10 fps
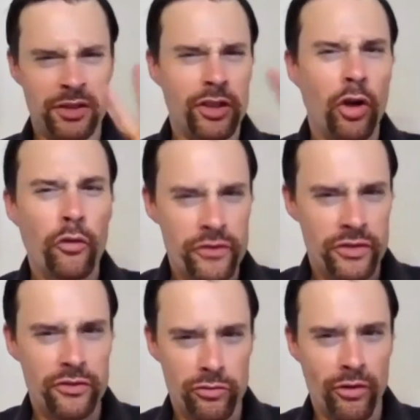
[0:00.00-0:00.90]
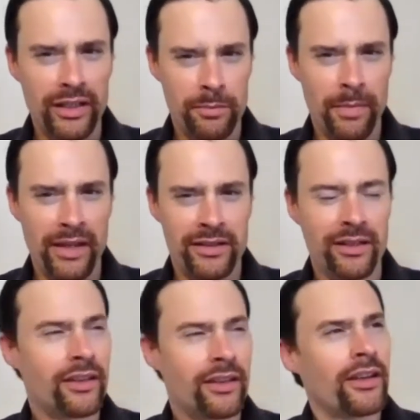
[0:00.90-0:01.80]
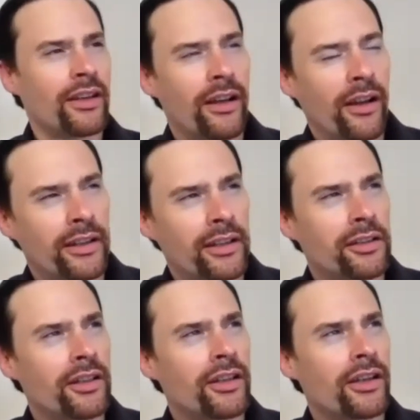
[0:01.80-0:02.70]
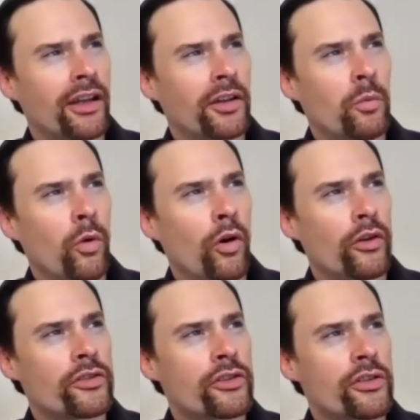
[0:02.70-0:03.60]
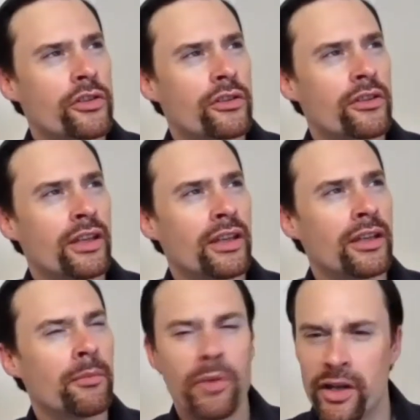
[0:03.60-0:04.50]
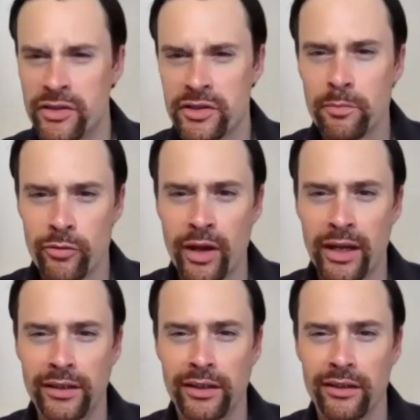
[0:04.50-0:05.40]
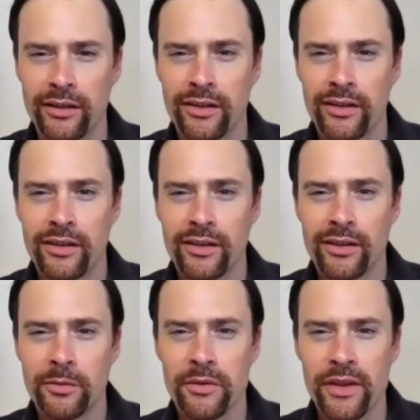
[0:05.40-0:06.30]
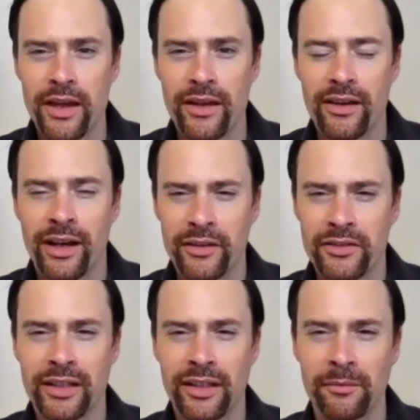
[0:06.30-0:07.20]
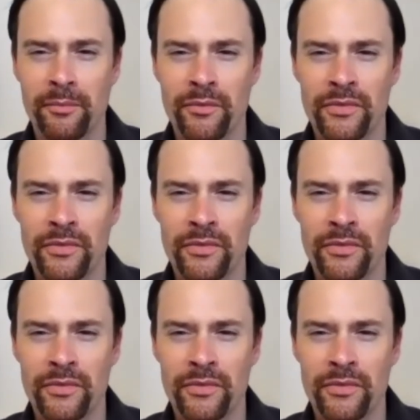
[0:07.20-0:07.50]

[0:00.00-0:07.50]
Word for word: to concentrate better, I can I can watch the birds of prey with their hunting.